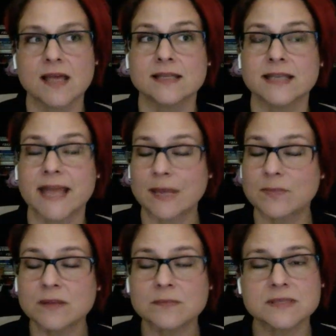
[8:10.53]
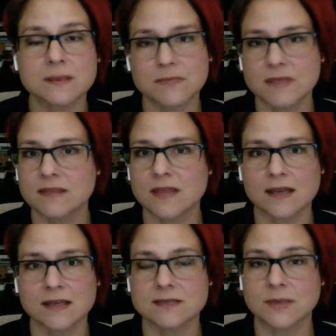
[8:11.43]
Name them something
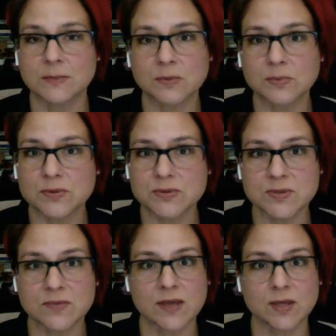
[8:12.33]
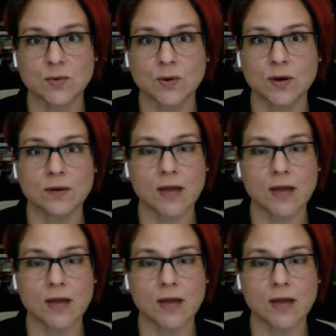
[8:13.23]
that is memorable so that you are